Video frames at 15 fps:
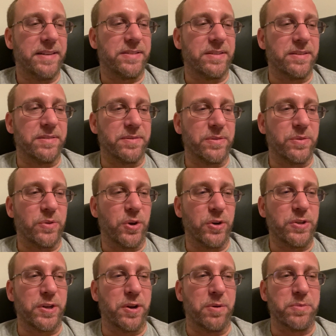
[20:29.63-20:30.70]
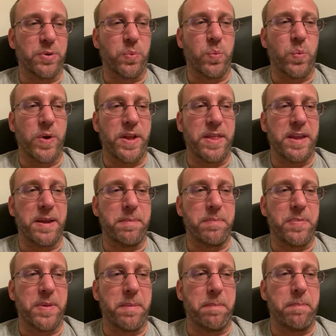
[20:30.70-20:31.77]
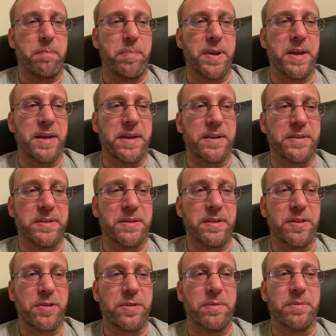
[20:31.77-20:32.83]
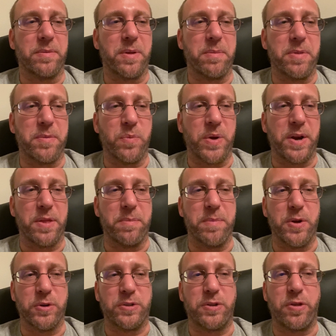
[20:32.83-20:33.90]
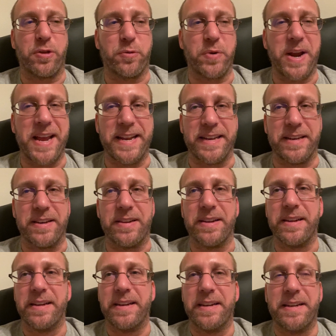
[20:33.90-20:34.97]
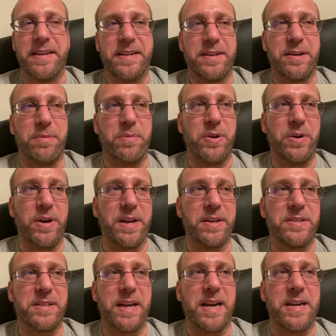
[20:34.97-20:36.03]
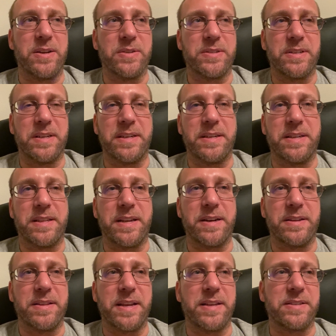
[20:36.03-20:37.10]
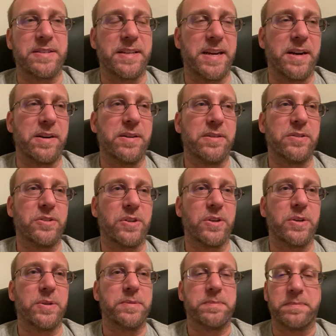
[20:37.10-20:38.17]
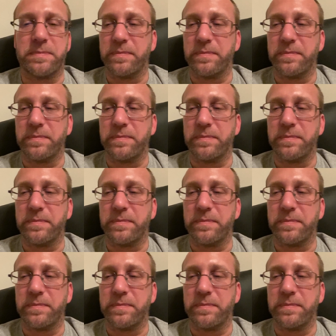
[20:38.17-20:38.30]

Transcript: nursing homes are one of the biggest, one of the most threatened community styles that's there. So,